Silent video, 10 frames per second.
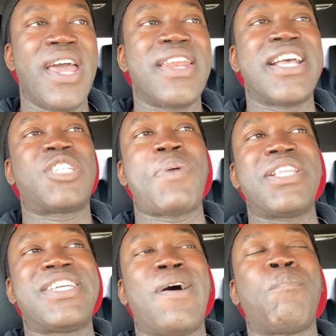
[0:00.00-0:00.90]
They're
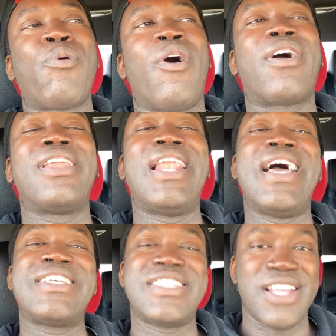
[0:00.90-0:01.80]
expecting a Brock
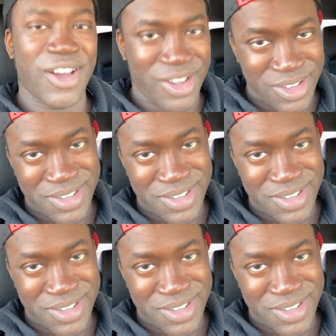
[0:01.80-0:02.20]
Lesnar.